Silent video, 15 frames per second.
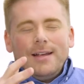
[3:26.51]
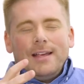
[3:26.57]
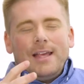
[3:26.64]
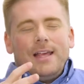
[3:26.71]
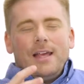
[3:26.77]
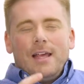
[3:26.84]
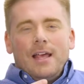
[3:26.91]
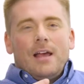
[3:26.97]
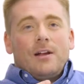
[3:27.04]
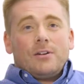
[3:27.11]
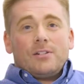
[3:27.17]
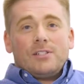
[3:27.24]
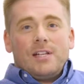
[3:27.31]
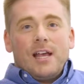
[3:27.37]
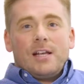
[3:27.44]
he
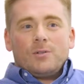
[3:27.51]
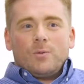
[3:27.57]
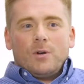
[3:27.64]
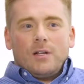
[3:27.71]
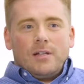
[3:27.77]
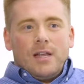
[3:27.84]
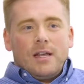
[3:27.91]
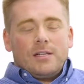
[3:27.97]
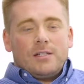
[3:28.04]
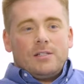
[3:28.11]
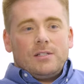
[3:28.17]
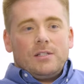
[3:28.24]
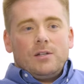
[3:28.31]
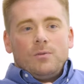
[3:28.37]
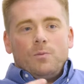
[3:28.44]
understands what it takes
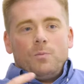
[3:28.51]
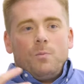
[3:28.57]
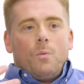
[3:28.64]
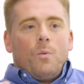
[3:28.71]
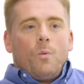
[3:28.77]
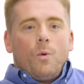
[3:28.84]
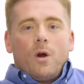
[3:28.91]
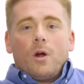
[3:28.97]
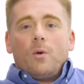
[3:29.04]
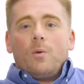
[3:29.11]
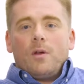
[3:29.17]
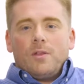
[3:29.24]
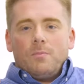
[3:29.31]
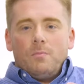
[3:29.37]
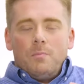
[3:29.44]
to work
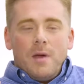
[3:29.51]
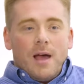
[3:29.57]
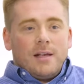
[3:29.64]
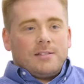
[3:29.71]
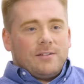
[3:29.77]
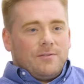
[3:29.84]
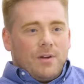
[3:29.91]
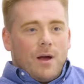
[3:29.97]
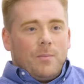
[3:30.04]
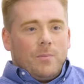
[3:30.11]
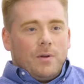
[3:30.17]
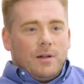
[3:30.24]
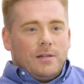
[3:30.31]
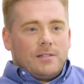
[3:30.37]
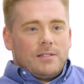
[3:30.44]
with massive
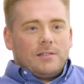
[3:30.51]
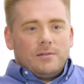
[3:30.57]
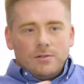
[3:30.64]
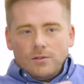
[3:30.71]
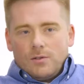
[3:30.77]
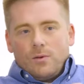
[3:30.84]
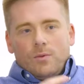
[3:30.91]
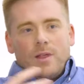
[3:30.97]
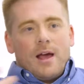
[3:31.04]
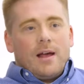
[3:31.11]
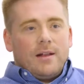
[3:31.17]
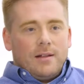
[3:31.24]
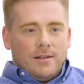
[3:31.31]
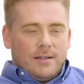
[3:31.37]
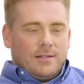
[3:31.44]
companies. So
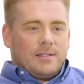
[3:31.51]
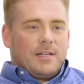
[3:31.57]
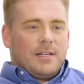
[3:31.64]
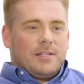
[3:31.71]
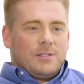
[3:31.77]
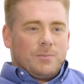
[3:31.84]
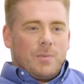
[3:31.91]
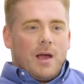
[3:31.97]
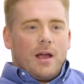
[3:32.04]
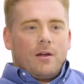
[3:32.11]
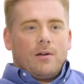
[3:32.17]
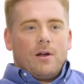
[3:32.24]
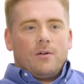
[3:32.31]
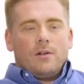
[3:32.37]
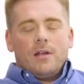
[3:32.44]
that is his
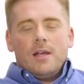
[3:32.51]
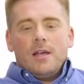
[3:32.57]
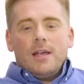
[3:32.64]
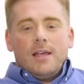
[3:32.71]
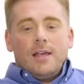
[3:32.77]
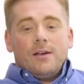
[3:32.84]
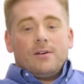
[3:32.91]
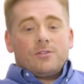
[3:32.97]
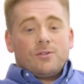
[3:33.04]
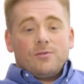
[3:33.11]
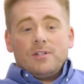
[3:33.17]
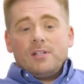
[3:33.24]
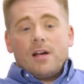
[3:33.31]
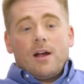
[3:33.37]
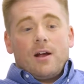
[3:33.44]
background. He also
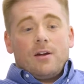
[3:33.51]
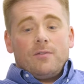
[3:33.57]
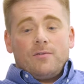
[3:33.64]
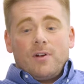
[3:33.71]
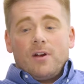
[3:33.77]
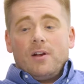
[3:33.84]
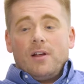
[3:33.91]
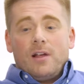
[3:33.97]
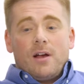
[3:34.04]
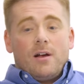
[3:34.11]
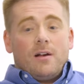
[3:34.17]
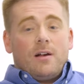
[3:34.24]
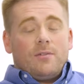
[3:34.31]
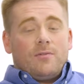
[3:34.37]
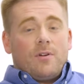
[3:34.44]
retired very
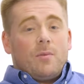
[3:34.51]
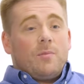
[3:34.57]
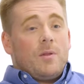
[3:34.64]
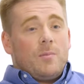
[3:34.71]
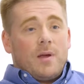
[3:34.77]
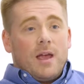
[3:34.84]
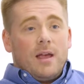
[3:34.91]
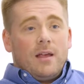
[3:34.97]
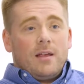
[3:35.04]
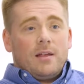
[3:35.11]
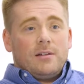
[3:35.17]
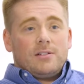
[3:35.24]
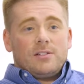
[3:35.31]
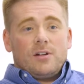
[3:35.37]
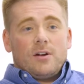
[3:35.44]
young from the bank
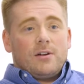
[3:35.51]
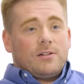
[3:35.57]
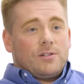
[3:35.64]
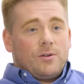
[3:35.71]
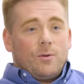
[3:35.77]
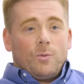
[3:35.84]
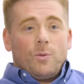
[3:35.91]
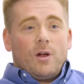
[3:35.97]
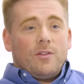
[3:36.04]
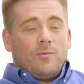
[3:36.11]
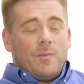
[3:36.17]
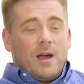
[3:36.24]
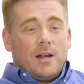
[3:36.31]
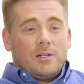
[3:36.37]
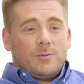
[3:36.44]
and started his own wealth
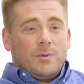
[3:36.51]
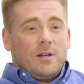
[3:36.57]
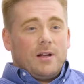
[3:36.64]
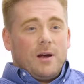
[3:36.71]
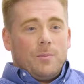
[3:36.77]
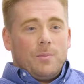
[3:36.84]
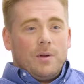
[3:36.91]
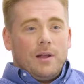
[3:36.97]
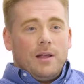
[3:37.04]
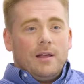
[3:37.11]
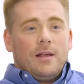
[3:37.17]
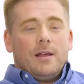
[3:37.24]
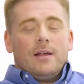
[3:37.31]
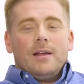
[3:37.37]
management company.